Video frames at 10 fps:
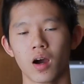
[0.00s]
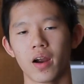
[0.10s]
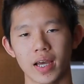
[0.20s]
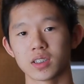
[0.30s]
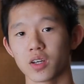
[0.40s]

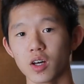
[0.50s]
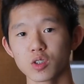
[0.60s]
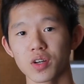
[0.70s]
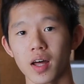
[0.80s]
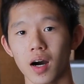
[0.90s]
All right, so
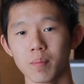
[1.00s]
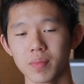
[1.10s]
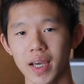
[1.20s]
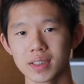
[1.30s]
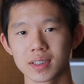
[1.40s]
those are the
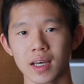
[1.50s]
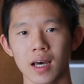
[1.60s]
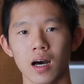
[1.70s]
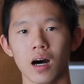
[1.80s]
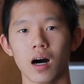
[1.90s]
updates.
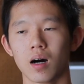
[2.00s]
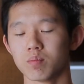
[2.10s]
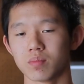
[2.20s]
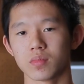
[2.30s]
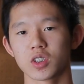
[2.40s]

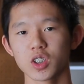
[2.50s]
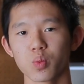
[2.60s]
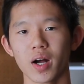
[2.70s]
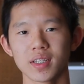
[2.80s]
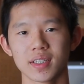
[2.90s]
Um,
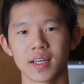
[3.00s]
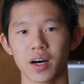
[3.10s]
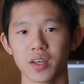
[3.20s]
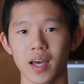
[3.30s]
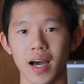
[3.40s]
just wanted to
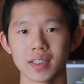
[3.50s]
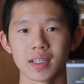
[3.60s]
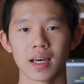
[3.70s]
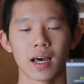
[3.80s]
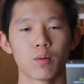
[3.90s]
tell you
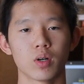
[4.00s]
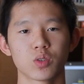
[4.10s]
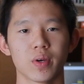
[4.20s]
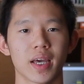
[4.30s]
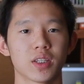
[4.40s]
guys,
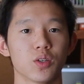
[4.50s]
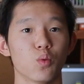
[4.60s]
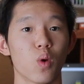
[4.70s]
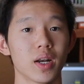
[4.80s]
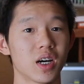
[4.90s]
once we get to
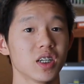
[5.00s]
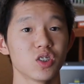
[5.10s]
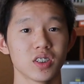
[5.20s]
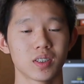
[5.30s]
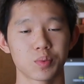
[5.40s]

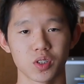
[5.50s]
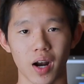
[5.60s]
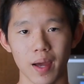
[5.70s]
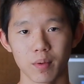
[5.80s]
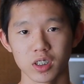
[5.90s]
100
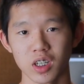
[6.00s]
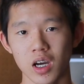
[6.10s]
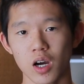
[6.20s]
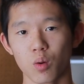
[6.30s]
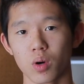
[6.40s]
subscribers,
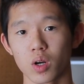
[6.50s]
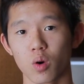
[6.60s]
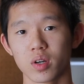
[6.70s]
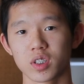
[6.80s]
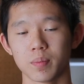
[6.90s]
we're
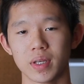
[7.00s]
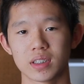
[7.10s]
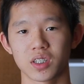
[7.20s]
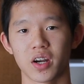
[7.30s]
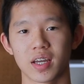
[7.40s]
going to
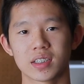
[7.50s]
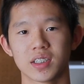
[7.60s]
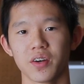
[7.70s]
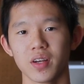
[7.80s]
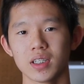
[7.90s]
be starting a
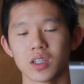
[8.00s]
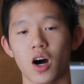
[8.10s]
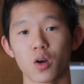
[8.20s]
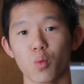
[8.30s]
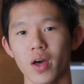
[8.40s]
series
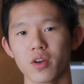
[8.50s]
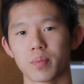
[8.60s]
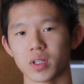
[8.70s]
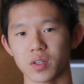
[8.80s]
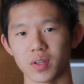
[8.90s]
on weather
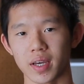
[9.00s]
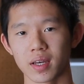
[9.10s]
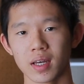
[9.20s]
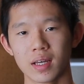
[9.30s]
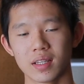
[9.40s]

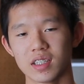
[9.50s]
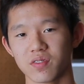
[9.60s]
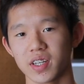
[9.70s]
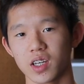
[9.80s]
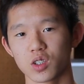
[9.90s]
ballooning.
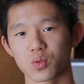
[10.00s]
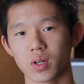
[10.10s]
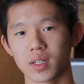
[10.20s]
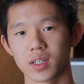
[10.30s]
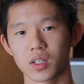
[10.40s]
These videos
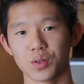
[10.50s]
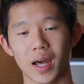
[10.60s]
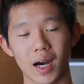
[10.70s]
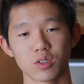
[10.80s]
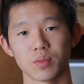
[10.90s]
will
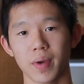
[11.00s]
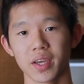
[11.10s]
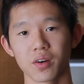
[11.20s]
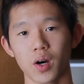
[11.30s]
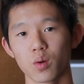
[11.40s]
include how to
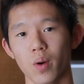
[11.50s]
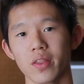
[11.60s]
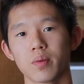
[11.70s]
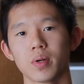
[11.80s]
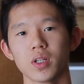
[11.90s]
make your own
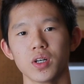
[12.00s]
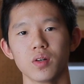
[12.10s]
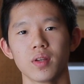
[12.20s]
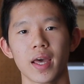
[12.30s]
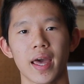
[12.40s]
weather
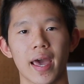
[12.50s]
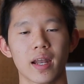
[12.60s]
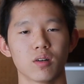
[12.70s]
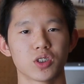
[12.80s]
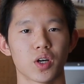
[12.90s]
balloon,
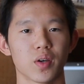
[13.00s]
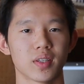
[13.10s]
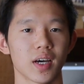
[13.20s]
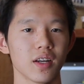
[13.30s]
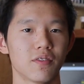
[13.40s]
and I'll show you
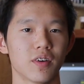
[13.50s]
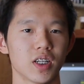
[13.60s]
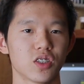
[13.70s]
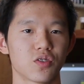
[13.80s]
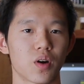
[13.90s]
a ton of
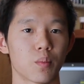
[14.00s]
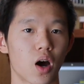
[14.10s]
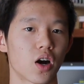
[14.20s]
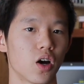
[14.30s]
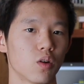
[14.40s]
footage from
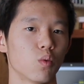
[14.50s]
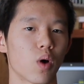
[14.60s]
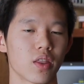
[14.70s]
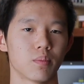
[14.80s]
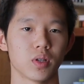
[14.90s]
our own
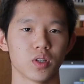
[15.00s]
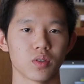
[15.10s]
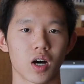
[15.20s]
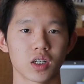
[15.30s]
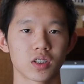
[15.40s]
weather
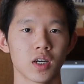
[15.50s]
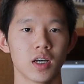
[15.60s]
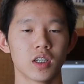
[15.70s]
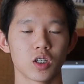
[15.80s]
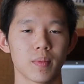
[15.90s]
balloon launch.
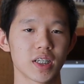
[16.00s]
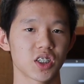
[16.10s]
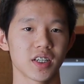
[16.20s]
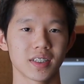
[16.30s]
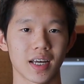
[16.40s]
So make
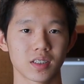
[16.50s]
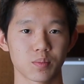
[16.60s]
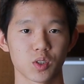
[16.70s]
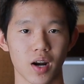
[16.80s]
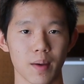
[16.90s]
sure to hit that
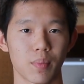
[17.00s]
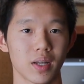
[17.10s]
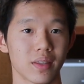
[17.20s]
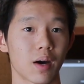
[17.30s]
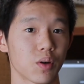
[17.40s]
subscribe
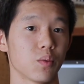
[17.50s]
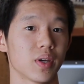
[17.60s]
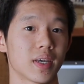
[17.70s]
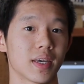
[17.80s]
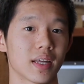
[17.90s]
button, that way
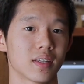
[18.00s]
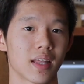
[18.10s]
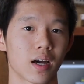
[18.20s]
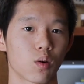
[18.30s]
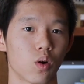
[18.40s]
we can get to
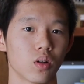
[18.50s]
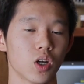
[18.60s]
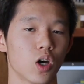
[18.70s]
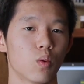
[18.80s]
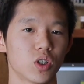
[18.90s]
that goal.
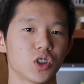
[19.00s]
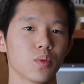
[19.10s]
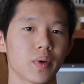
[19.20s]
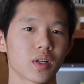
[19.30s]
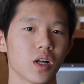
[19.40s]
We're
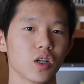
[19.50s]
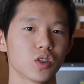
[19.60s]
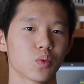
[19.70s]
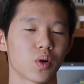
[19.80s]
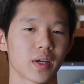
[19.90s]
super
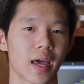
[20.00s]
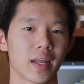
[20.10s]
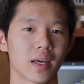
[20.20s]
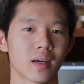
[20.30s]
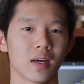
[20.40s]
close, we're
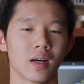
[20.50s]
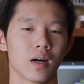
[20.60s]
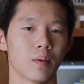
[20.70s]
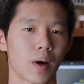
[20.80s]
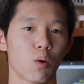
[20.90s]
getting
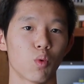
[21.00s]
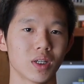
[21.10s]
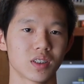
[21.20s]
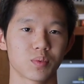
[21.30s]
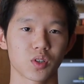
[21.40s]
about
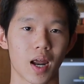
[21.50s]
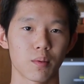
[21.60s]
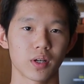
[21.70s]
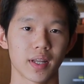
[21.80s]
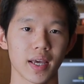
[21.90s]
one
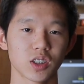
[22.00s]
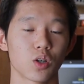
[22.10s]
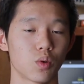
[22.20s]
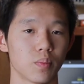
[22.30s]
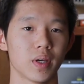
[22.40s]
subscriber a day,
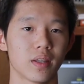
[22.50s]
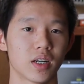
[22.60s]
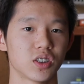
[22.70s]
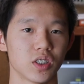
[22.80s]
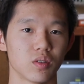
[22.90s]
so we'll be
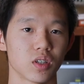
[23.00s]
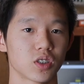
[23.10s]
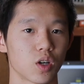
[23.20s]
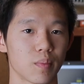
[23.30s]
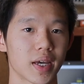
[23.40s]
there soon.
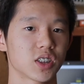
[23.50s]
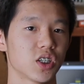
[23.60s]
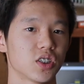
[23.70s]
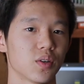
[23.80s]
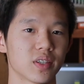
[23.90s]
So make
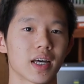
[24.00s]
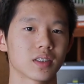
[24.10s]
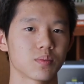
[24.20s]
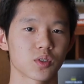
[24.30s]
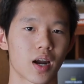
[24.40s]
sure to hit
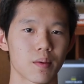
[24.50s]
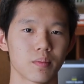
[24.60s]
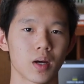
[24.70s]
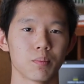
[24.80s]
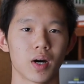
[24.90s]
that subscribe
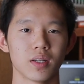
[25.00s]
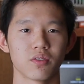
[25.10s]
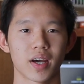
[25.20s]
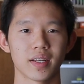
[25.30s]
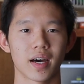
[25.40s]

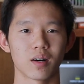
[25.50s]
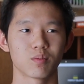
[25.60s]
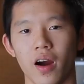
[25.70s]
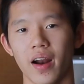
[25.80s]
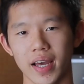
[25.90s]
button right now.
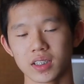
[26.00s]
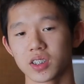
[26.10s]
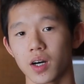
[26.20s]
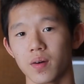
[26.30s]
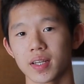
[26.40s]
Alright,
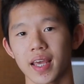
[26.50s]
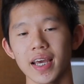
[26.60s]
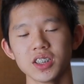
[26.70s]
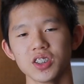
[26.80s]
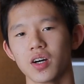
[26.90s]
so in
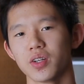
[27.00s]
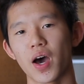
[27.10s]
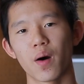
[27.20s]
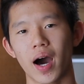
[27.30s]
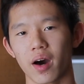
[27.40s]
case you don't
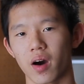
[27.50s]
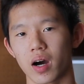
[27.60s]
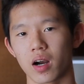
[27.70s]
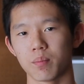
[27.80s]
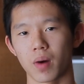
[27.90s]
know how our